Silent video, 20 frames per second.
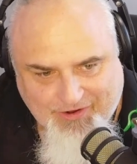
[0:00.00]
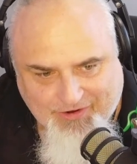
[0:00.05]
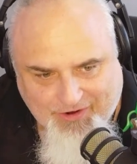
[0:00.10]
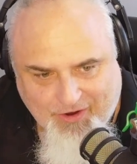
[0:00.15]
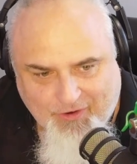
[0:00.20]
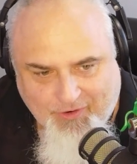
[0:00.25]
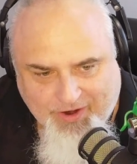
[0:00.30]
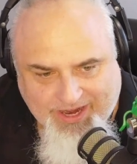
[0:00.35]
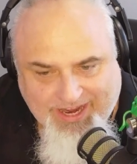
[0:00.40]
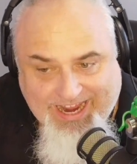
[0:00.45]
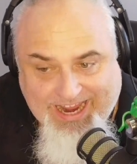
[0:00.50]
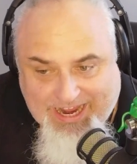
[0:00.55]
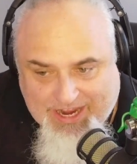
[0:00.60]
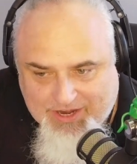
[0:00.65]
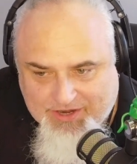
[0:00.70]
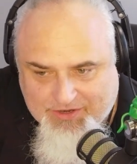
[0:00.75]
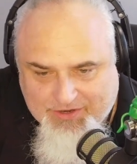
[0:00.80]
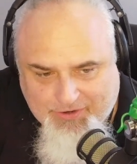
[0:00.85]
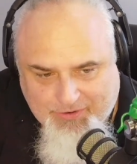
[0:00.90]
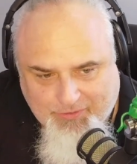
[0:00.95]
going
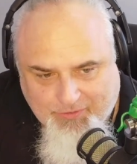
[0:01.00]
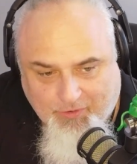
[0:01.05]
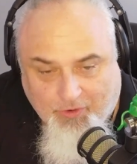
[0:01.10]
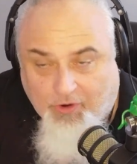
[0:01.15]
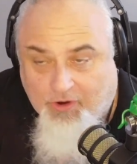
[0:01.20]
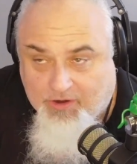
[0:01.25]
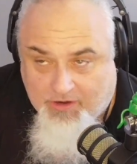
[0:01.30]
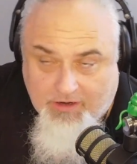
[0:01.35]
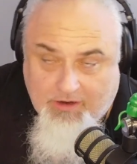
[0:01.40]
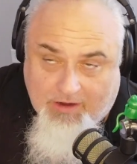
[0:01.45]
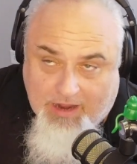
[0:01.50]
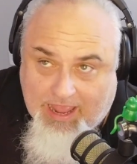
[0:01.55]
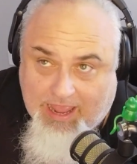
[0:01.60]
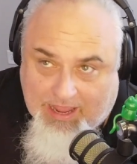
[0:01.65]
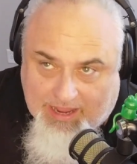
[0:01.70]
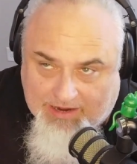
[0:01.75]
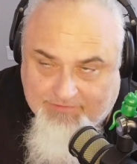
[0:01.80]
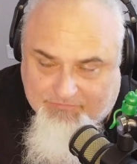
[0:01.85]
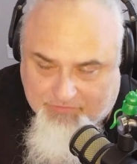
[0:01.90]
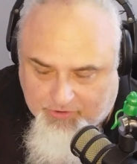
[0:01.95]
into, or
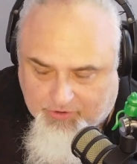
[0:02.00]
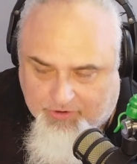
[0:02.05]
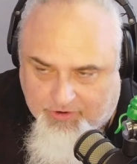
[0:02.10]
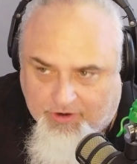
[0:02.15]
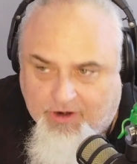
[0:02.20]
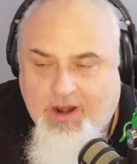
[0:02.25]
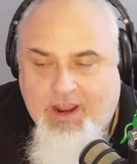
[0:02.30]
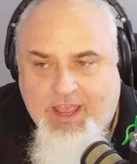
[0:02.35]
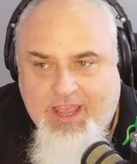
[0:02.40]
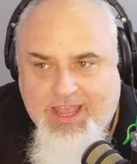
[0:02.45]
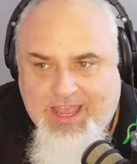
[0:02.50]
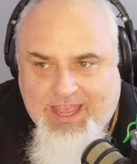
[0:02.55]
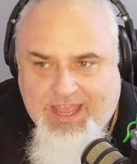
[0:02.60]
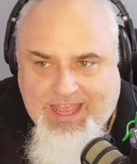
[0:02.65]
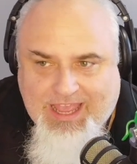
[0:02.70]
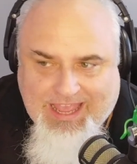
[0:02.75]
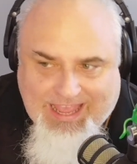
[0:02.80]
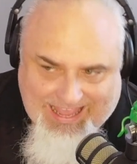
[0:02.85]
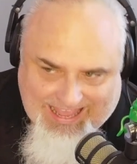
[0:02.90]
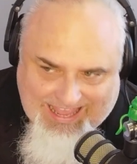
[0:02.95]
if you're
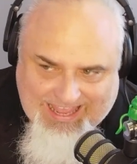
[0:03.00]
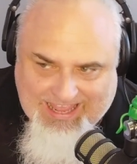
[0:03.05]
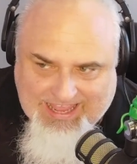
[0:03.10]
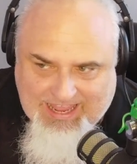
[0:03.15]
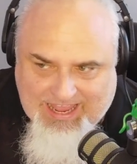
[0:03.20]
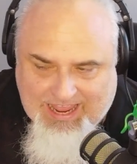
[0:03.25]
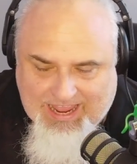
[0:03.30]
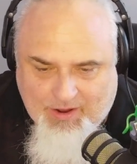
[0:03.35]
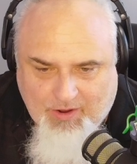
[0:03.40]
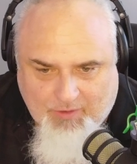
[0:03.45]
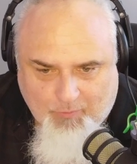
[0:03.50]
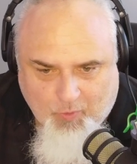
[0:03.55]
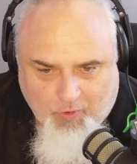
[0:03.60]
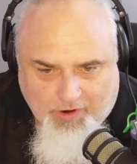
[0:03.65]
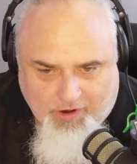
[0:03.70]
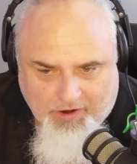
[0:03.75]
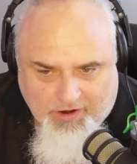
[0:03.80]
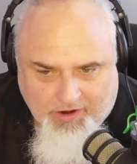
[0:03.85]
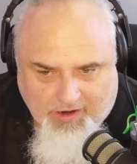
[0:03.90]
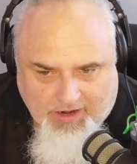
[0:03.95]

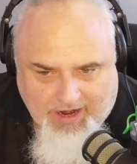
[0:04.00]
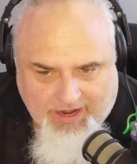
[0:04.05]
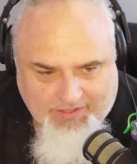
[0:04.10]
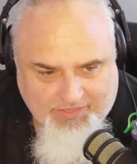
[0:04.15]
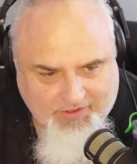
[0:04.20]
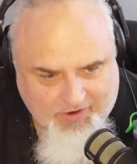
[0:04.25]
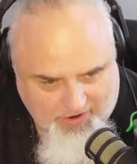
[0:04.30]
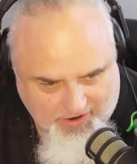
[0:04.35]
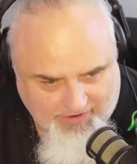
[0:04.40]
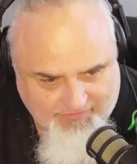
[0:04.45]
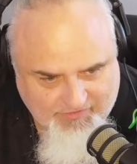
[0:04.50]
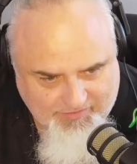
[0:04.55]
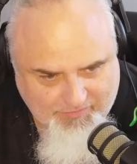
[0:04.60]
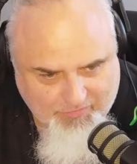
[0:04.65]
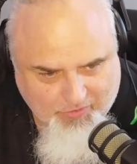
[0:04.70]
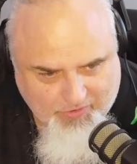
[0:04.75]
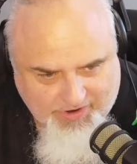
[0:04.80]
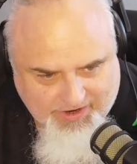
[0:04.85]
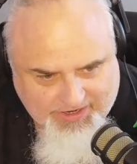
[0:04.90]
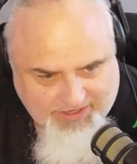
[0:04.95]
where the carving
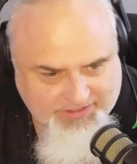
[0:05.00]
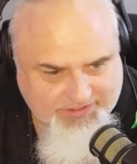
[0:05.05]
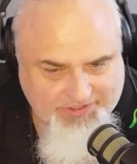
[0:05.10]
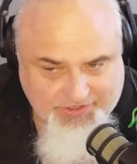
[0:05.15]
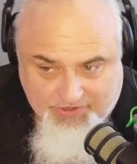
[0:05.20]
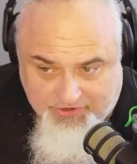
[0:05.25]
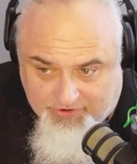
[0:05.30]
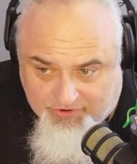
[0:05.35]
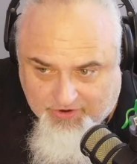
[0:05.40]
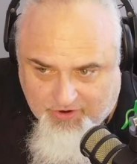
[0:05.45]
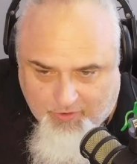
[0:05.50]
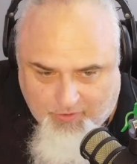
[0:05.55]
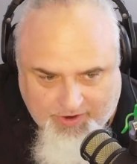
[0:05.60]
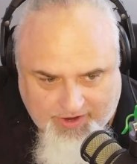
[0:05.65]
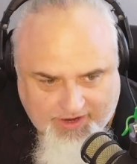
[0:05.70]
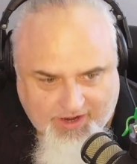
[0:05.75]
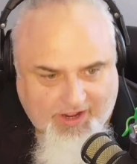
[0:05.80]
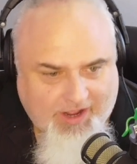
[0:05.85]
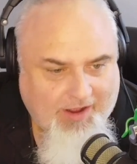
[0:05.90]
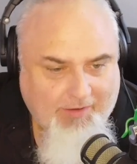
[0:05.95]
board is and you're
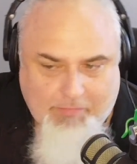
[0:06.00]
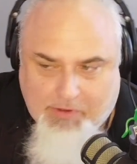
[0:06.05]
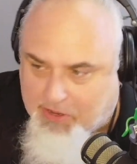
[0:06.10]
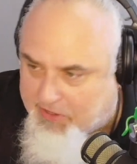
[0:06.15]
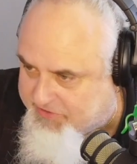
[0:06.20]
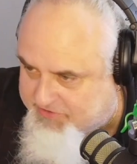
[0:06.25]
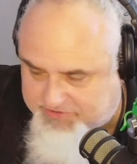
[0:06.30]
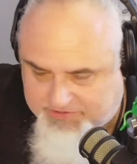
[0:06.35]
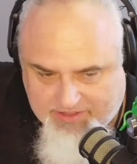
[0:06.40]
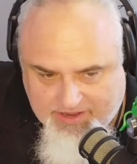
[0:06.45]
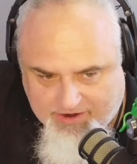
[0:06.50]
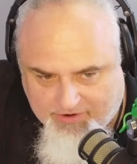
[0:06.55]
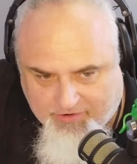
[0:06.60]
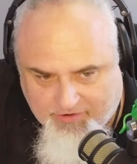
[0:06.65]
going up, it's there